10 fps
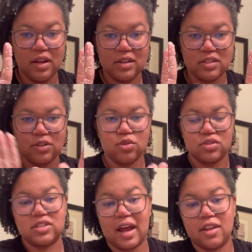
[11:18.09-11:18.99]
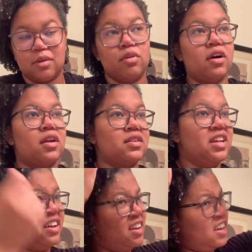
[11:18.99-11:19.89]
single styling product
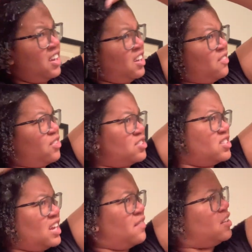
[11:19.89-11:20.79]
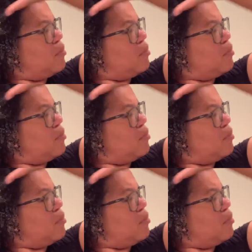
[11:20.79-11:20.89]
versus having to